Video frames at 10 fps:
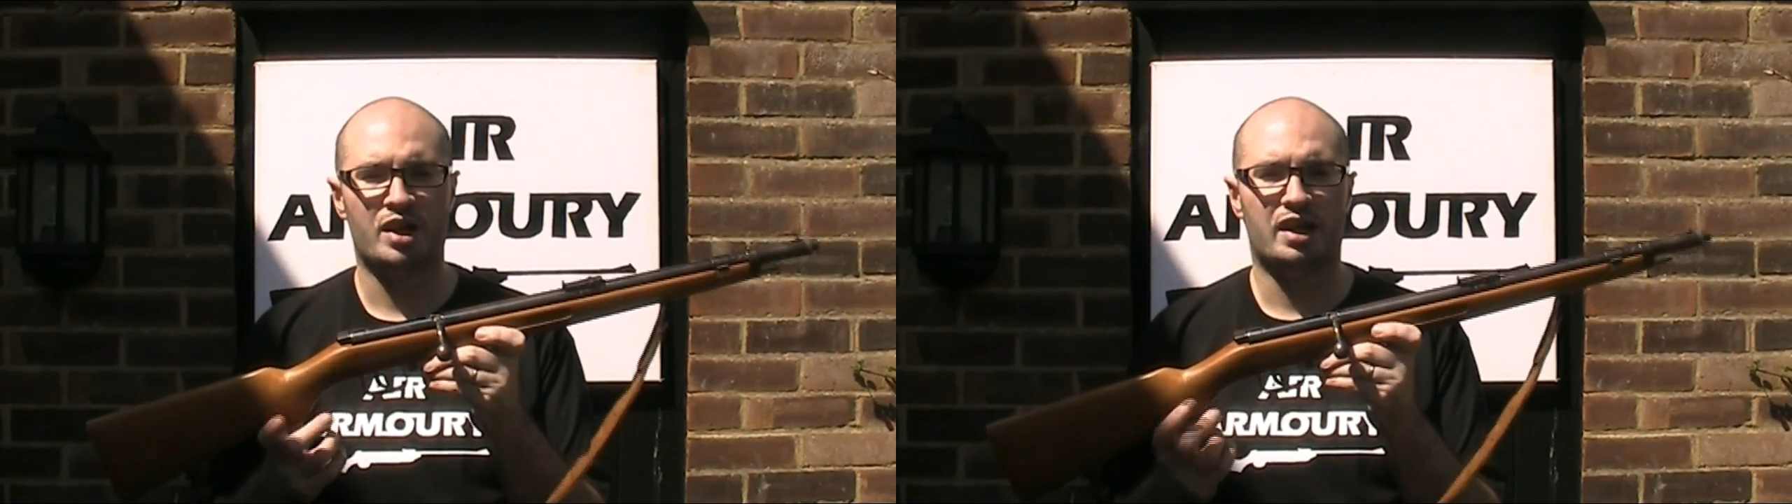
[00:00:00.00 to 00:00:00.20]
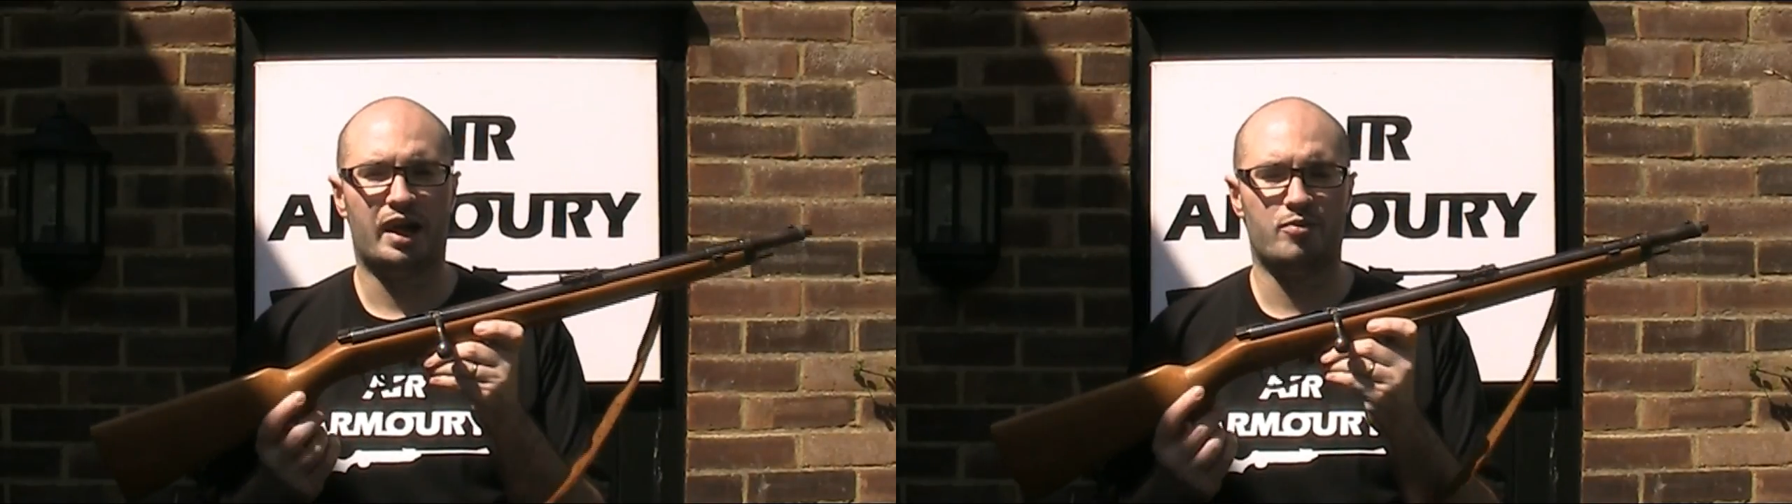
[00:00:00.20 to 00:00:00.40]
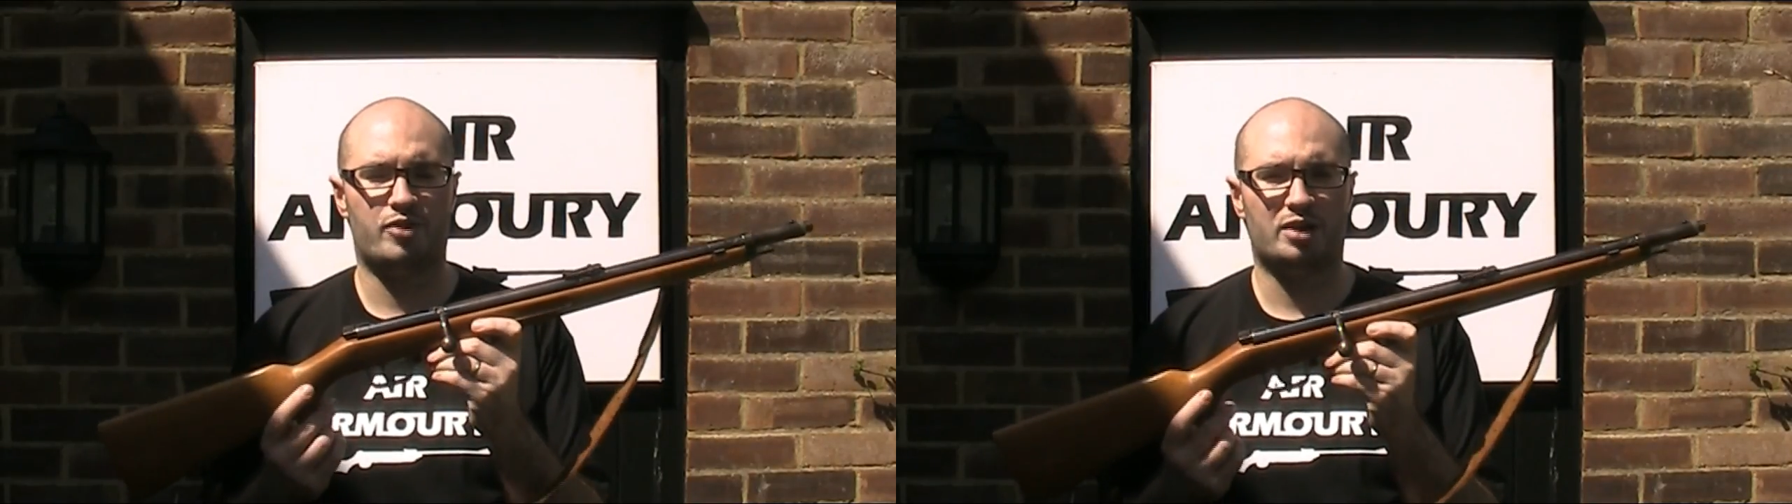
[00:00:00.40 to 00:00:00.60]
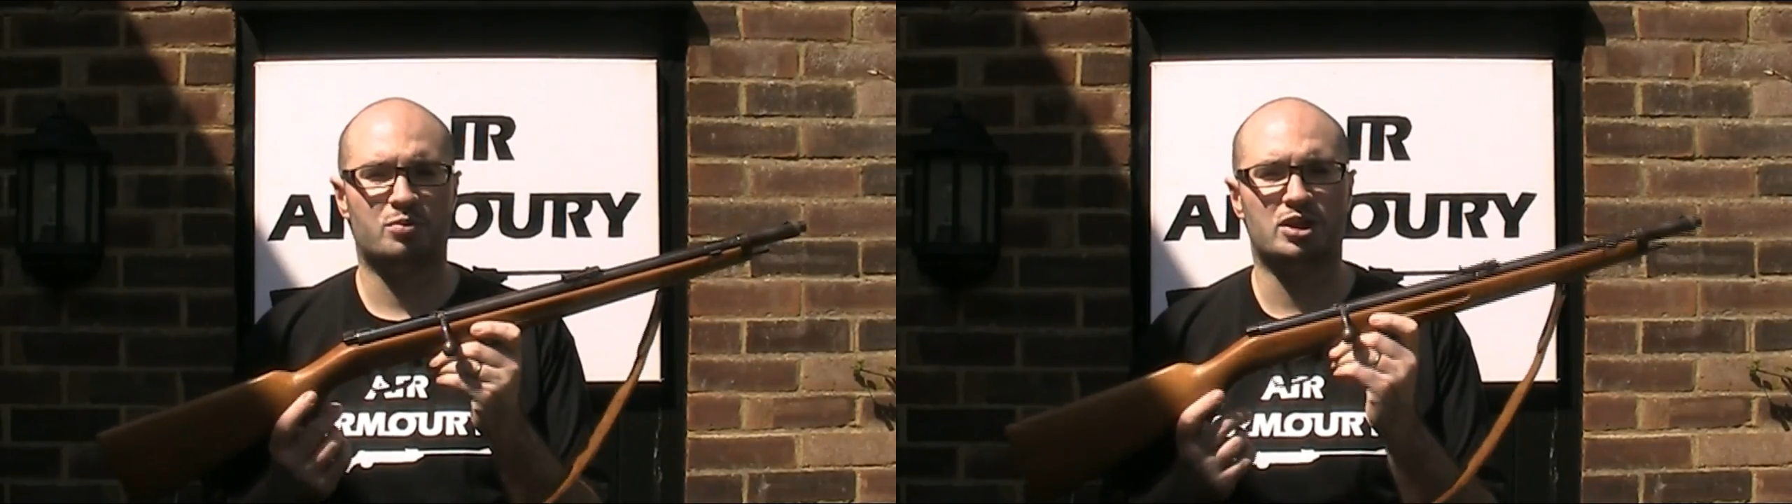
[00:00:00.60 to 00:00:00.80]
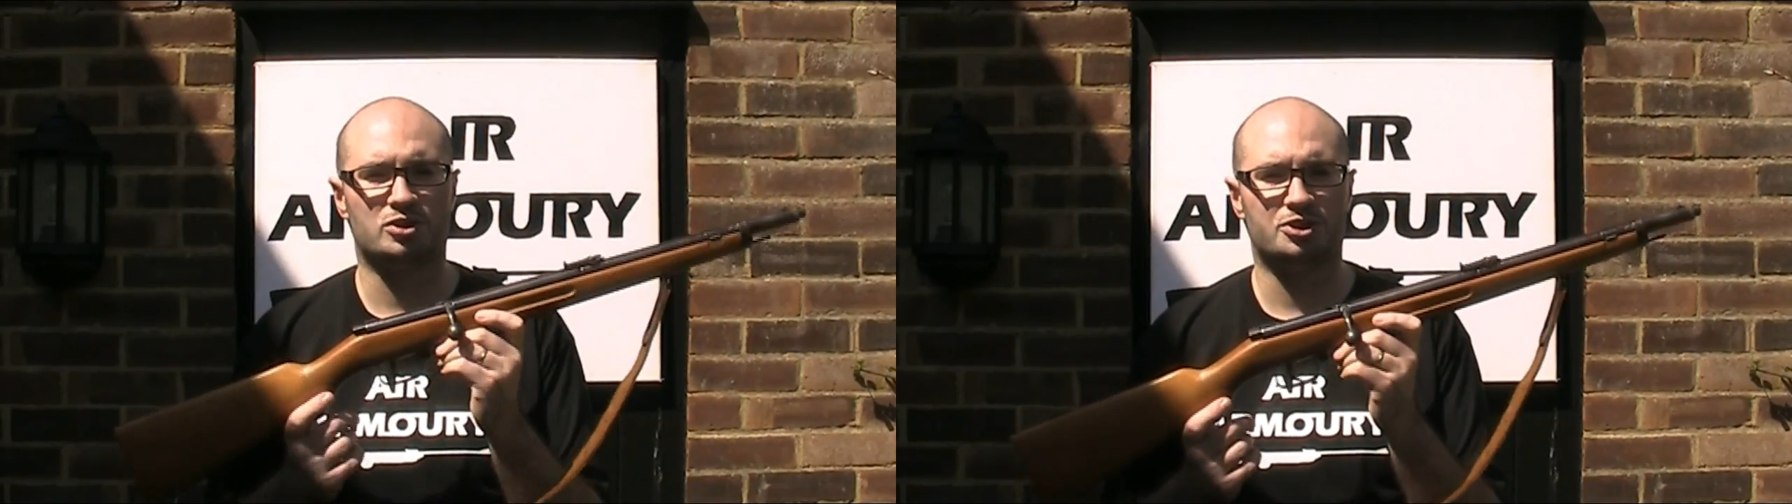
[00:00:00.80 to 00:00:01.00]
Uh, in fact,
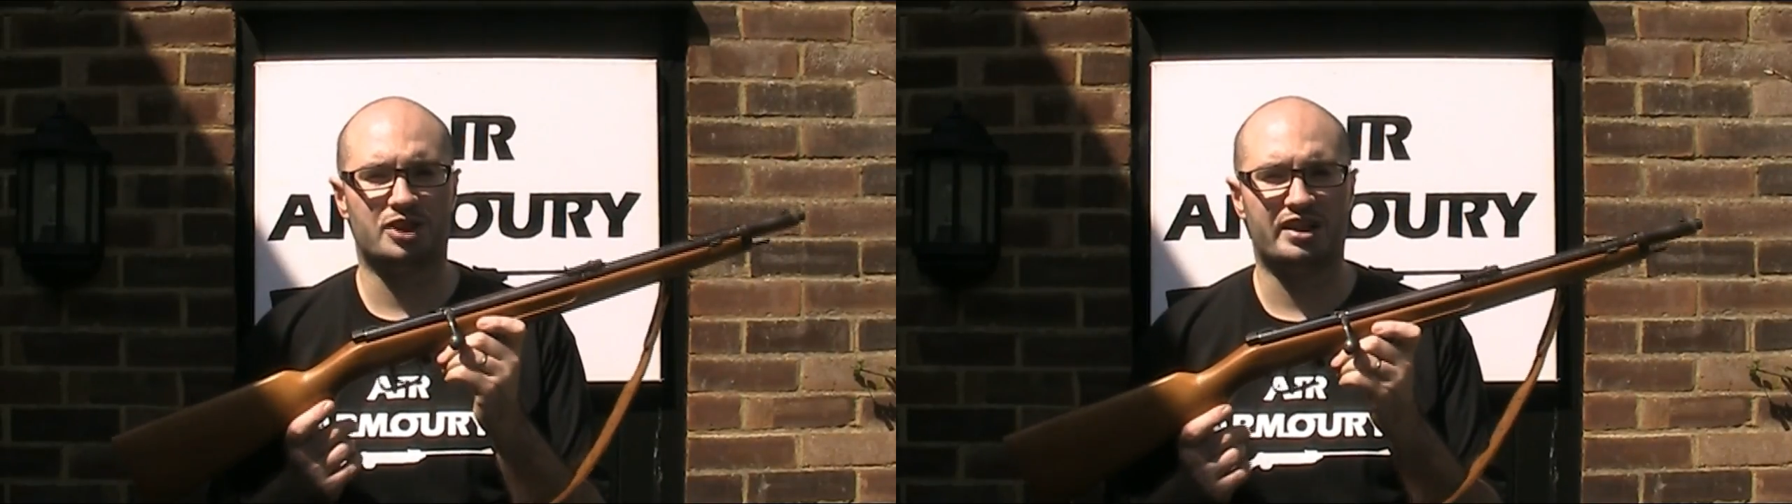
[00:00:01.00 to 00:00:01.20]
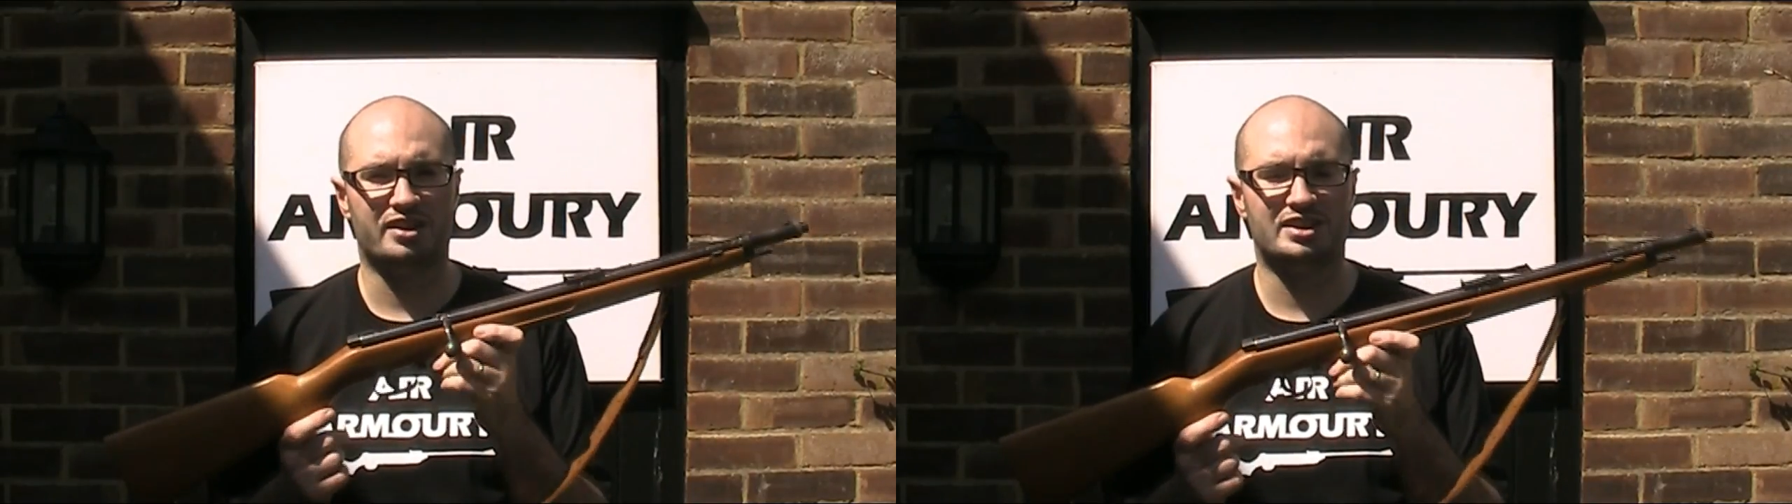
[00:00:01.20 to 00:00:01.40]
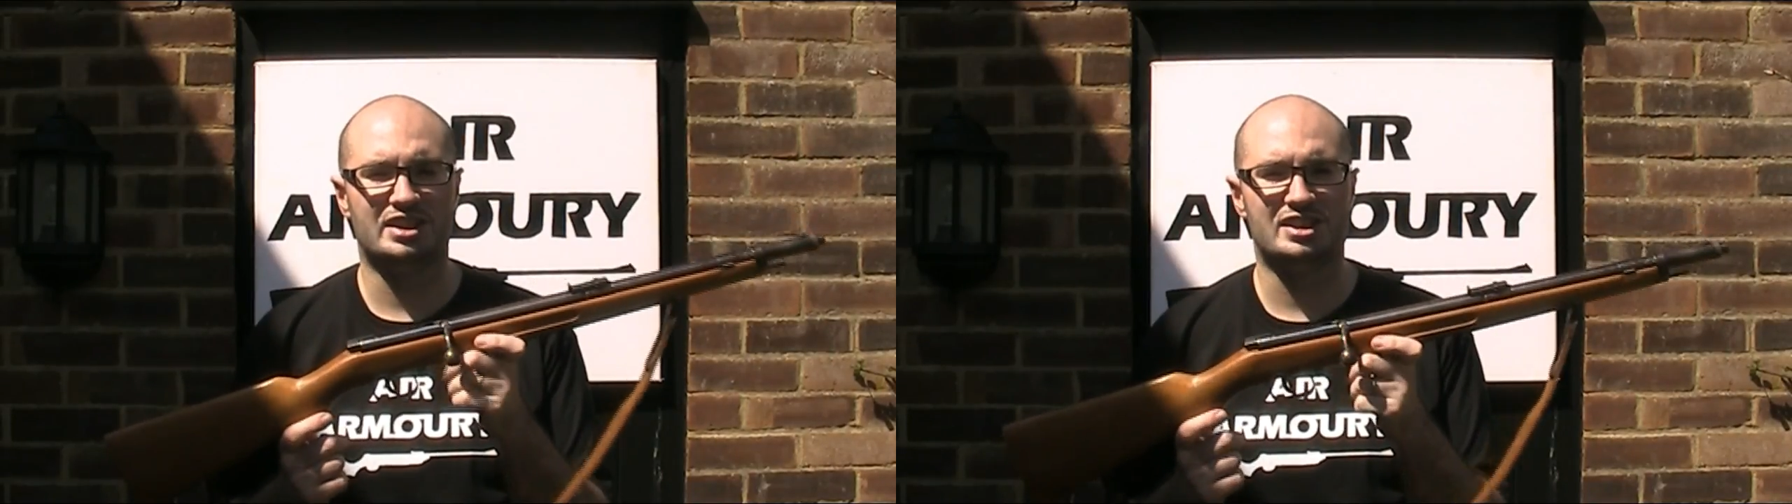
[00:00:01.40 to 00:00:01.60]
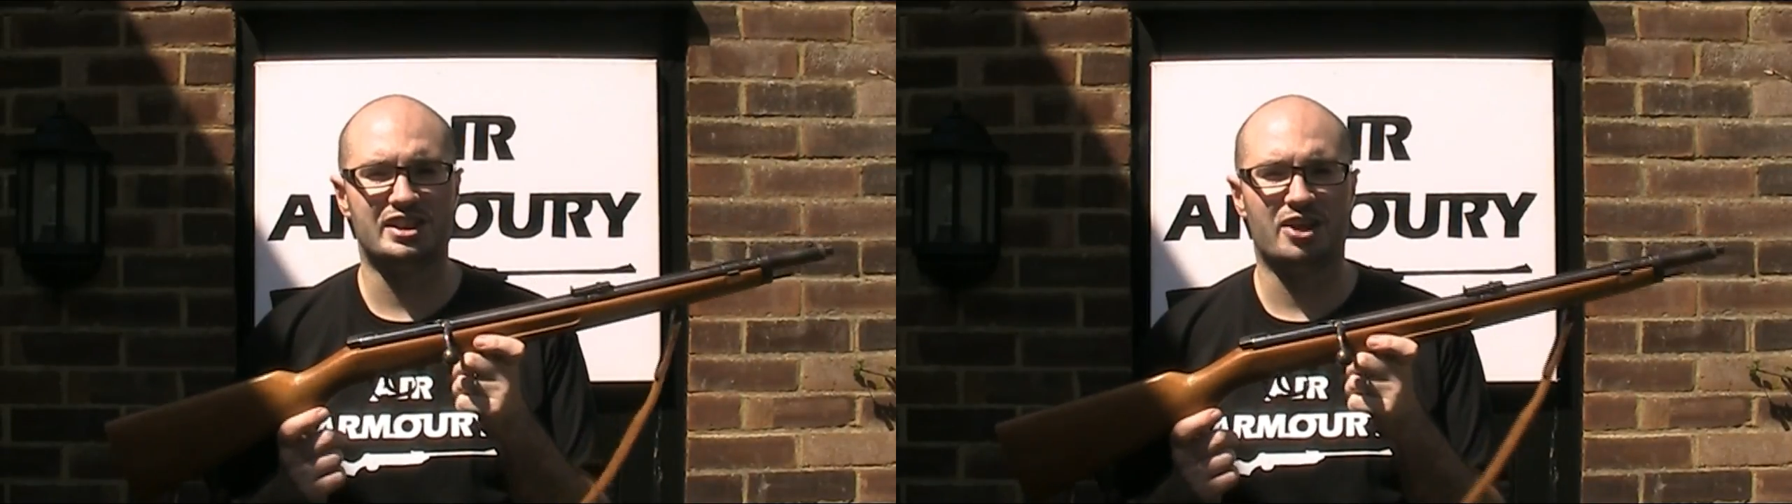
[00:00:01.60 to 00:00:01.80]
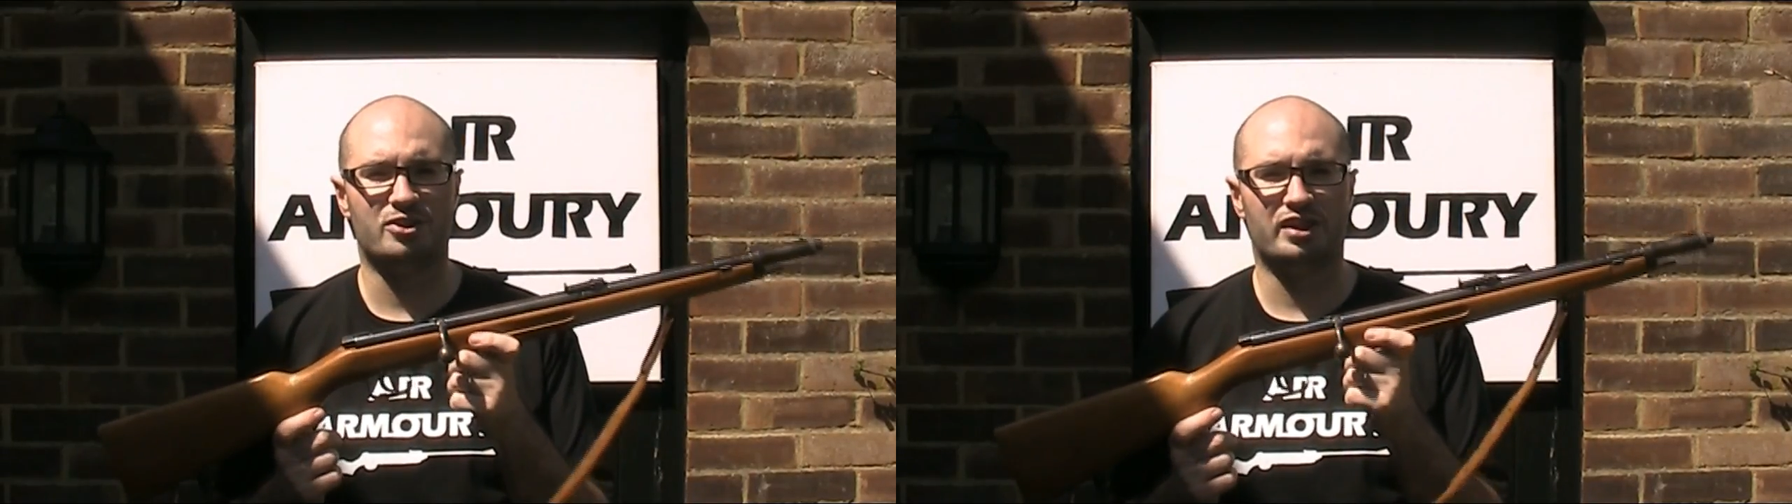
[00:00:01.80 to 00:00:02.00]
military trainers is
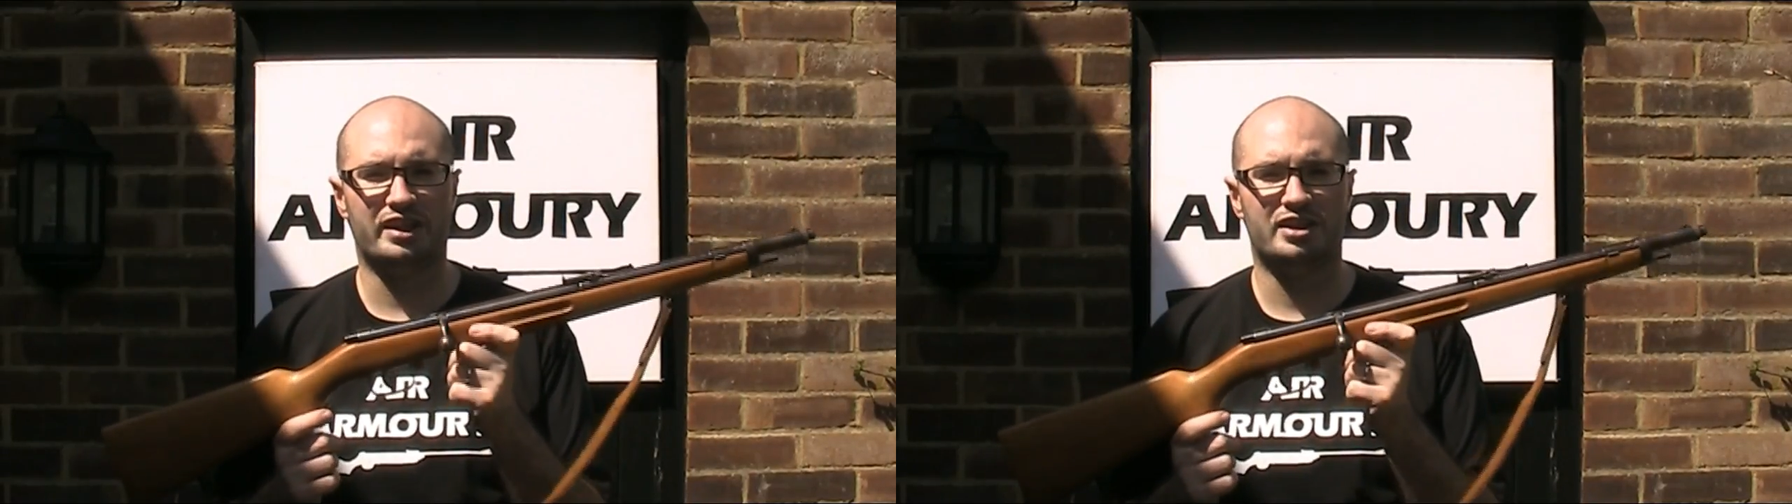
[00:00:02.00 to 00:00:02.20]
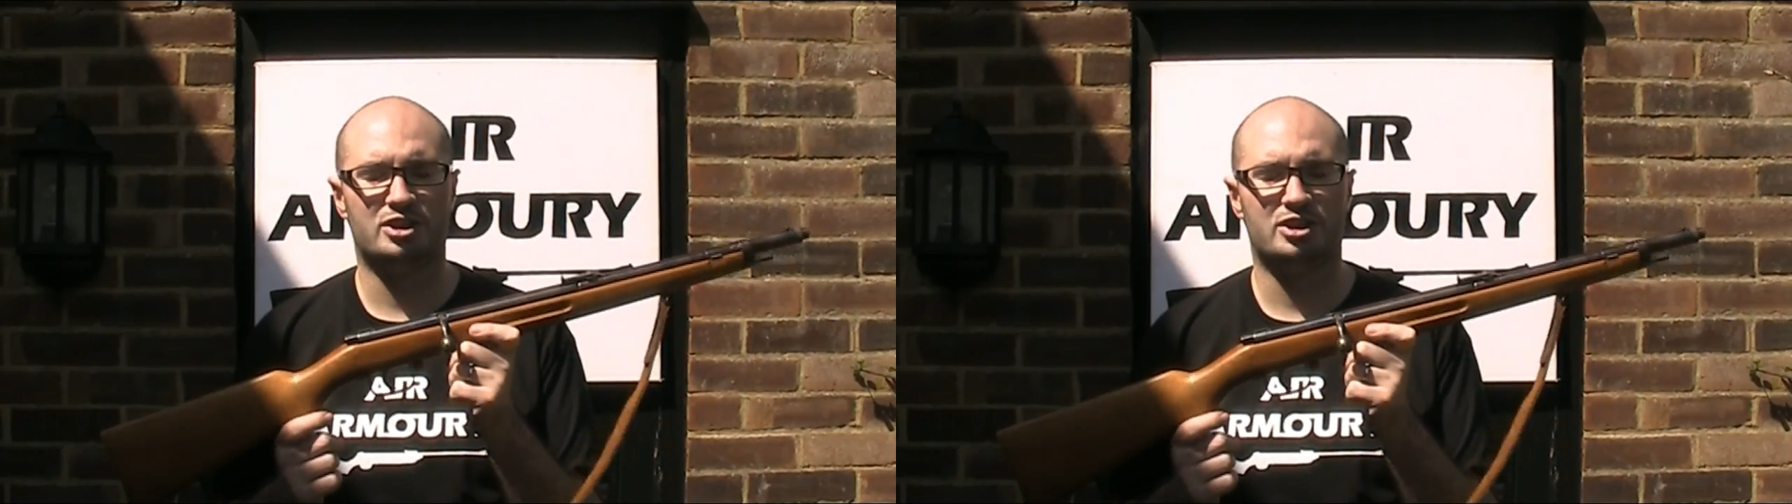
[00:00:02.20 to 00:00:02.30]
the only